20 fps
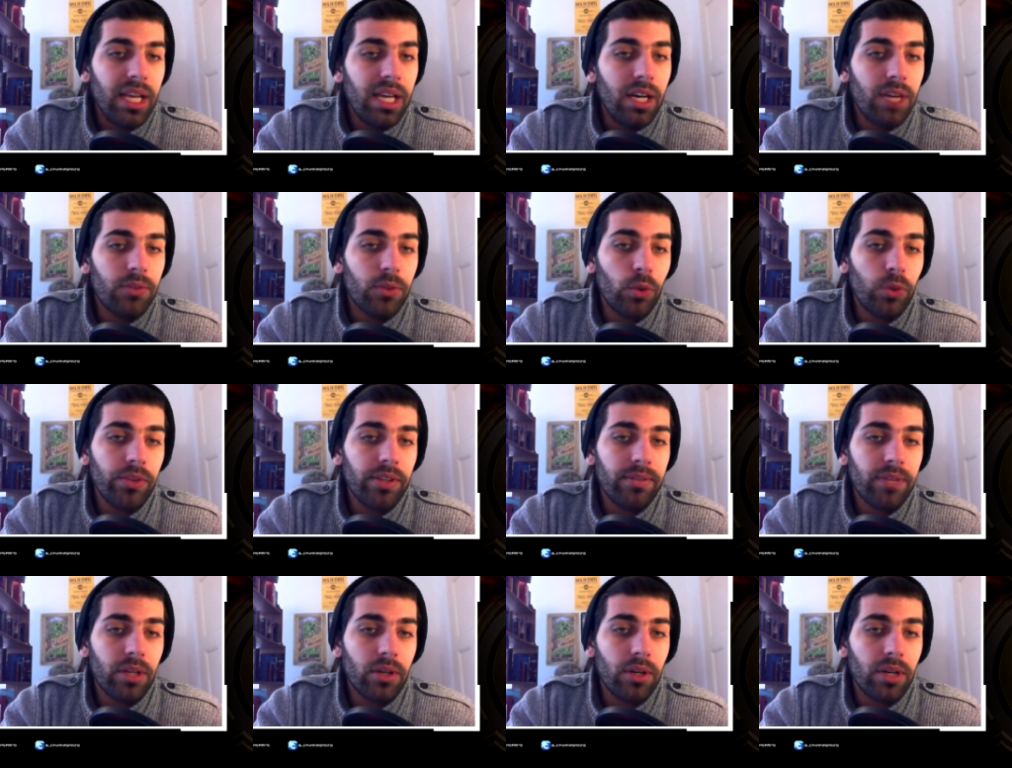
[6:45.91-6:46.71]
of course
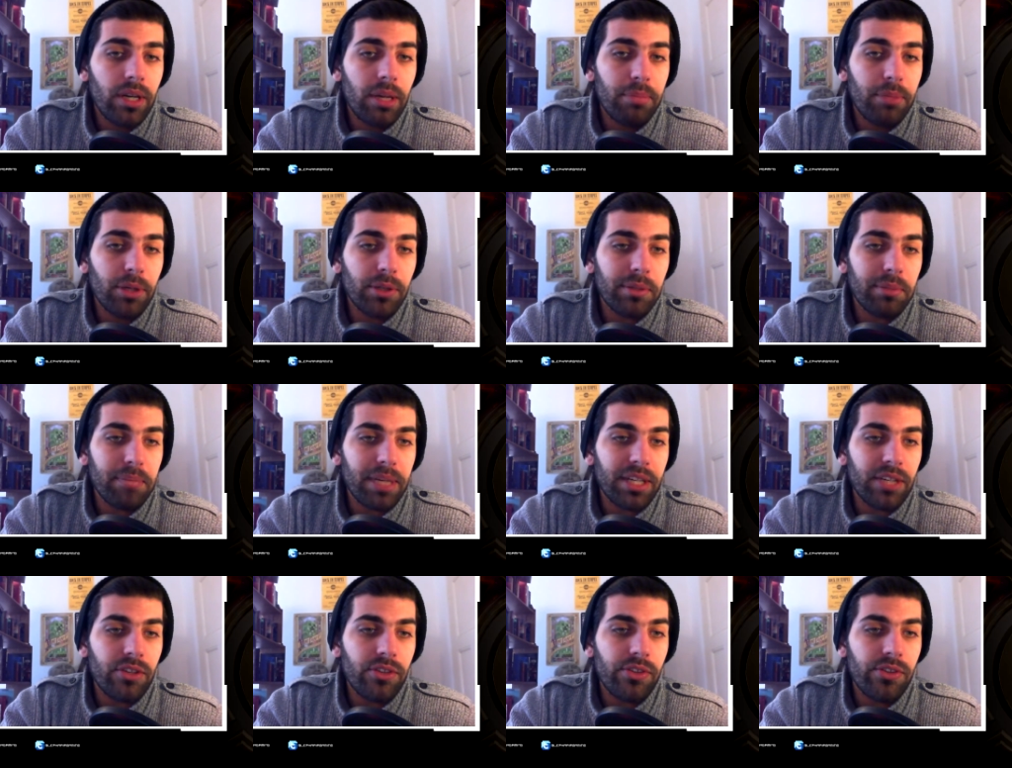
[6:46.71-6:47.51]
if your opponent
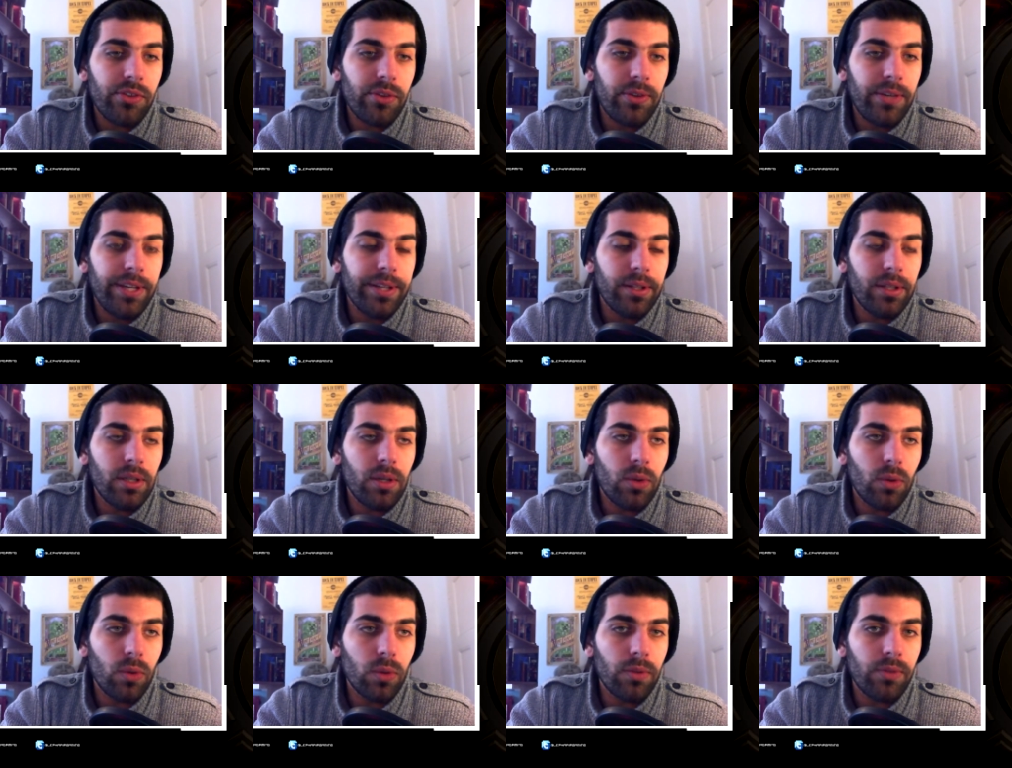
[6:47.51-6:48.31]
manages to kill
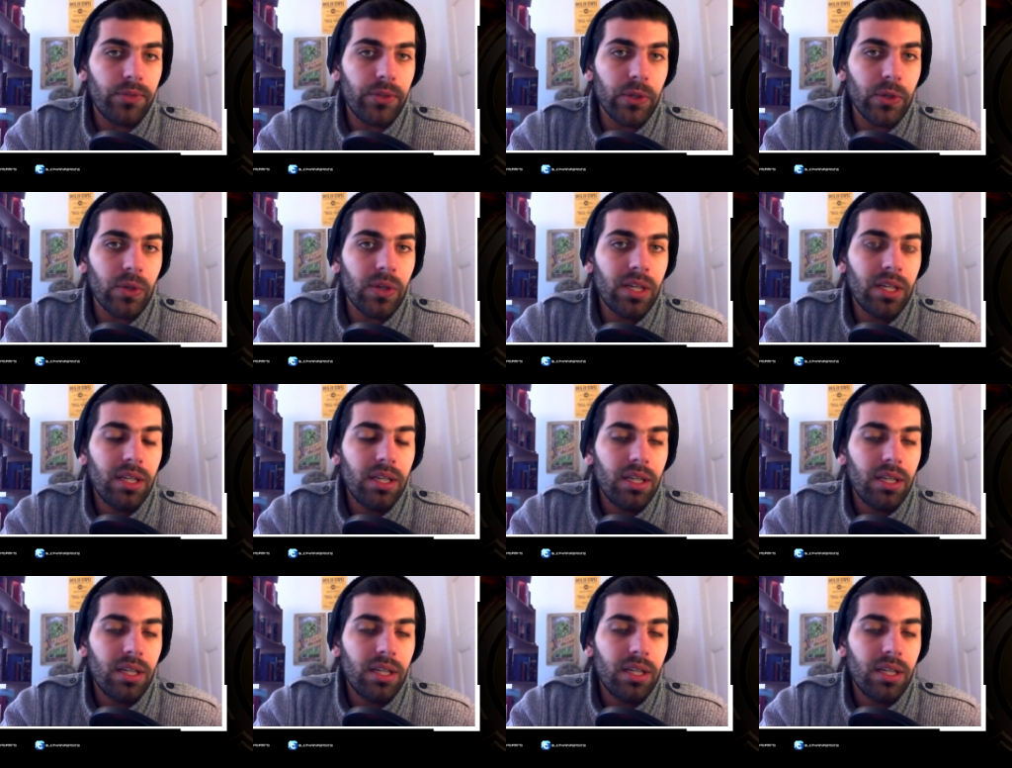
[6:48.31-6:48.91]
all of your